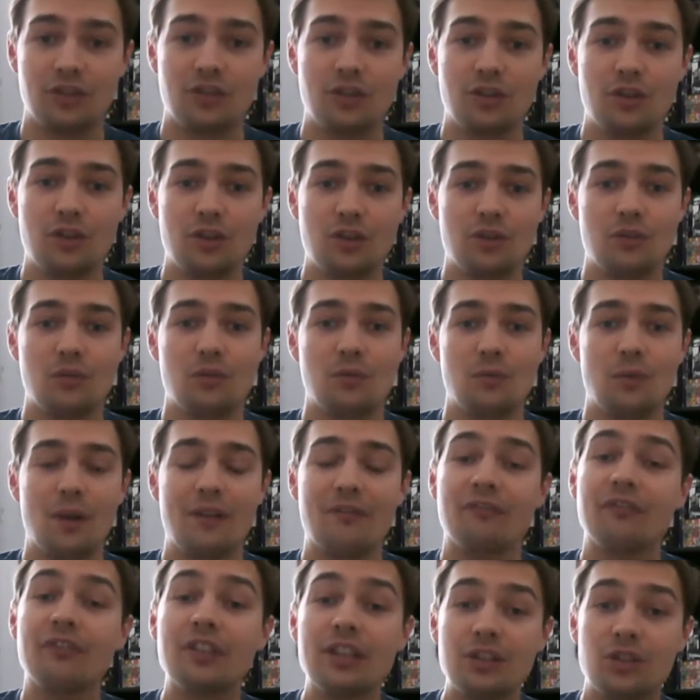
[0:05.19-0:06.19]
new
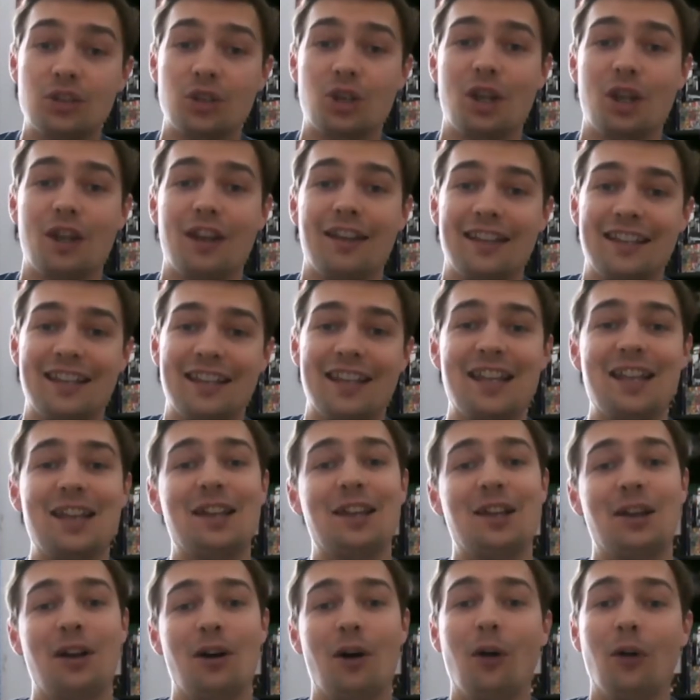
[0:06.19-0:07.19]
feature
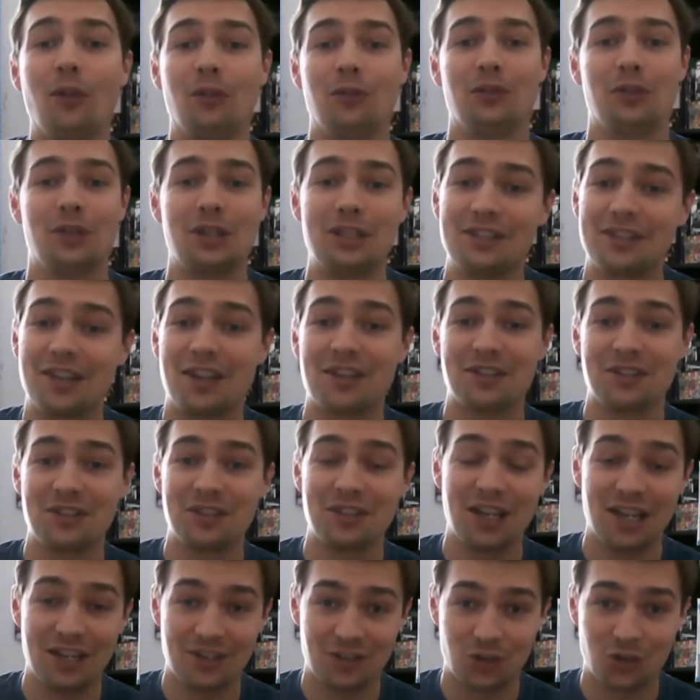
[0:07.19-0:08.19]
here on the Slice and
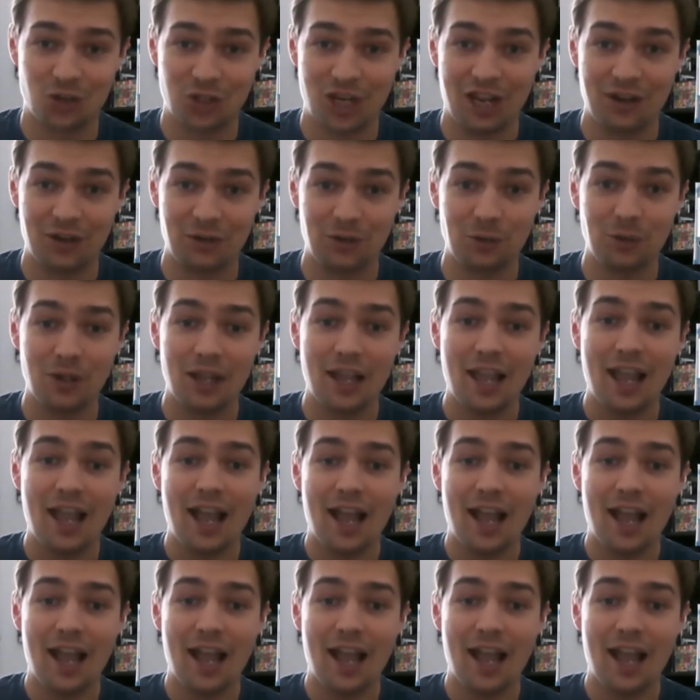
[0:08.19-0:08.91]
Dice channel.